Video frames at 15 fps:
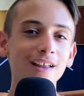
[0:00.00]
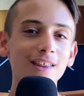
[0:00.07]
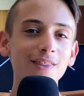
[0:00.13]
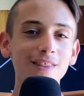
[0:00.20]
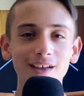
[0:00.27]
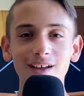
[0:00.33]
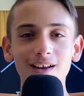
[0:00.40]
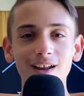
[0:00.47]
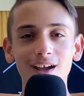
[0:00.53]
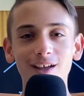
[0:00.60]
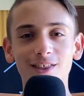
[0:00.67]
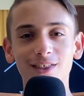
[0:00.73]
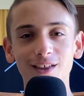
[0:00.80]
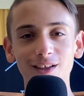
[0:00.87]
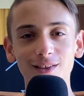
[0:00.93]
then I
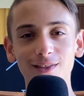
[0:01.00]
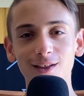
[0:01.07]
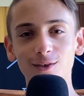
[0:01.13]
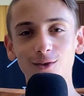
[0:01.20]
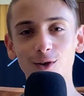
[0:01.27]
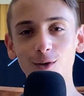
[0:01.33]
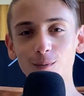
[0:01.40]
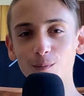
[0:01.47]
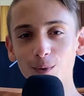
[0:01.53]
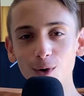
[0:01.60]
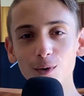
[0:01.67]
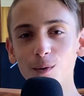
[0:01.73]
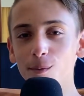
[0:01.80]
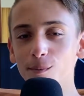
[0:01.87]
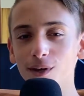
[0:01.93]
think that you're
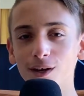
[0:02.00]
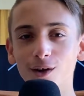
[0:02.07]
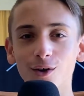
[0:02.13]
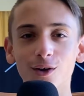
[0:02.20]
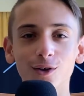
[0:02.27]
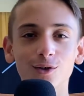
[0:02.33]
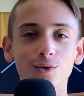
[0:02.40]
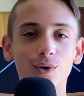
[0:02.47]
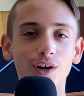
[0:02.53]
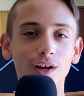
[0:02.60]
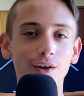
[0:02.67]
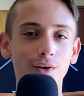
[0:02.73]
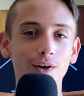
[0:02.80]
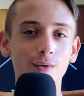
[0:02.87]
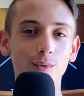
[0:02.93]
probably going to
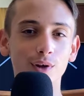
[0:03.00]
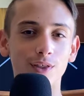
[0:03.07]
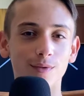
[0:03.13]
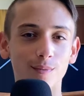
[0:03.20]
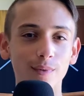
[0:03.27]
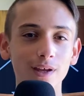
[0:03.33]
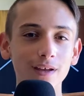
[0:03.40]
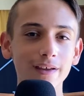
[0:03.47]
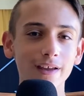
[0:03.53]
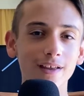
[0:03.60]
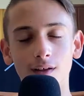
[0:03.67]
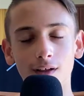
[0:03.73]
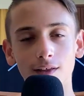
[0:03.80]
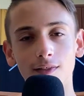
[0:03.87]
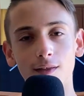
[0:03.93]
agree with me
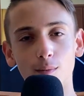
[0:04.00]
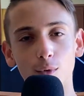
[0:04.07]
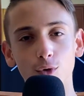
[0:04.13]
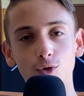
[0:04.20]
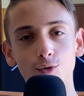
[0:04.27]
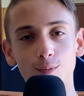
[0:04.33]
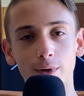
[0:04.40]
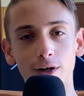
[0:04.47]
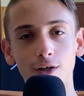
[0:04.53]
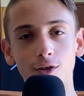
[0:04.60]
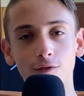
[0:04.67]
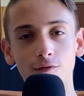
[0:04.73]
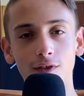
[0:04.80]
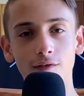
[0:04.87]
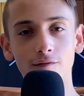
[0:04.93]
in the most part
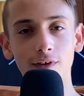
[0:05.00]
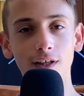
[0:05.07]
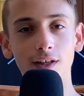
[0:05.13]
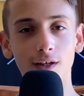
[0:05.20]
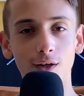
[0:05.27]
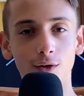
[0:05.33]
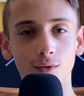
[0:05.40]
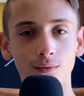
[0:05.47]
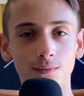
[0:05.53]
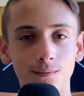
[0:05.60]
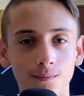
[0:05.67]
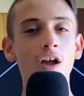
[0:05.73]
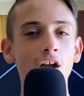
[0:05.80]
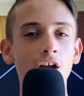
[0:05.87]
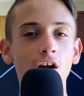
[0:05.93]
of the video.
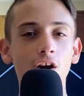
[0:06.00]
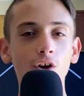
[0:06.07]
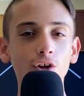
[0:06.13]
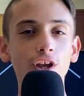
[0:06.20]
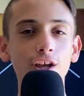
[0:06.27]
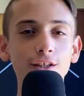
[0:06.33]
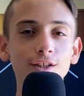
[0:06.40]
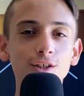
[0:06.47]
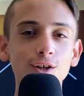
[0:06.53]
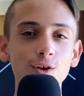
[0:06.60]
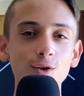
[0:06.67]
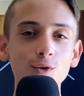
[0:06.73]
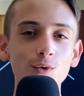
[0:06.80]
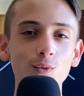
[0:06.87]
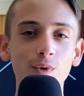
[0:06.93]
Okay,
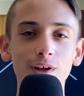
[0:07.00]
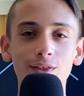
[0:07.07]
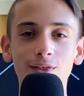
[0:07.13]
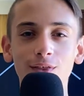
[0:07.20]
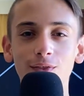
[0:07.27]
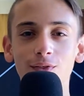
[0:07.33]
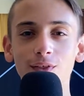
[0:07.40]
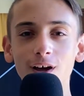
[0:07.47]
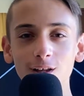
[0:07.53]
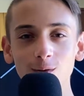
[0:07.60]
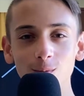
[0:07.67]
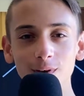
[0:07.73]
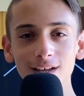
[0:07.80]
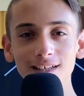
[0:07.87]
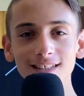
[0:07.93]
so with
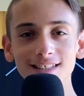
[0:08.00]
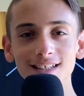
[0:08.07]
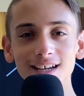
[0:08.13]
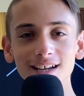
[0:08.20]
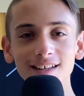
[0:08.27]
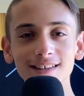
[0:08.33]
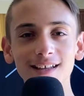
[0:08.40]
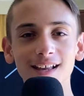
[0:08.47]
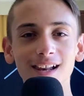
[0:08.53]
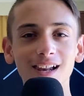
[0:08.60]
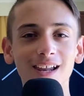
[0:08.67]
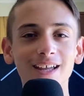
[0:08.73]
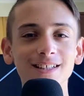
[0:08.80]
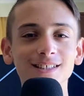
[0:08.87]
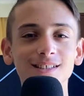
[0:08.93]
that being said,
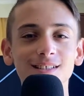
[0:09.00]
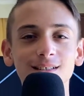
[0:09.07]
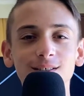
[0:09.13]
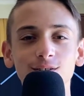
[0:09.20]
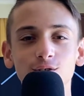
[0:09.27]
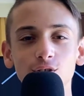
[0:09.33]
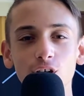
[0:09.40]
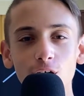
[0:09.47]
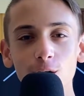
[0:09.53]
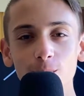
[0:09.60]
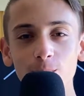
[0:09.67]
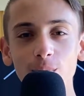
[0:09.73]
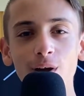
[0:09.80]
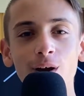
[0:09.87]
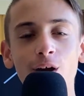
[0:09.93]
let's
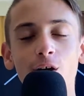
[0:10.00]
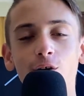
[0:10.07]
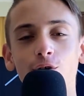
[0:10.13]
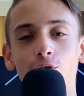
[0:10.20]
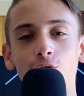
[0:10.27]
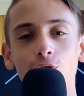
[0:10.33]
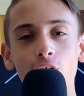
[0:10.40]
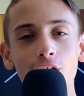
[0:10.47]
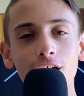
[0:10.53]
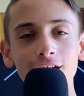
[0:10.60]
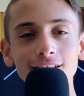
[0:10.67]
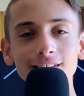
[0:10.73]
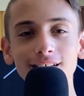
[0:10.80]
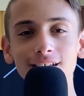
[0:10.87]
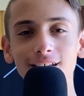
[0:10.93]
jump
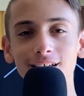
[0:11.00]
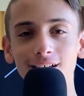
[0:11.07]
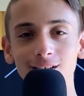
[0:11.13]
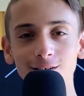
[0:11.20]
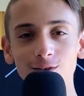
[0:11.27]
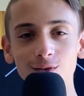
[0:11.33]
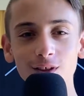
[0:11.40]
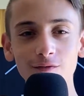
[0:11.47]
right into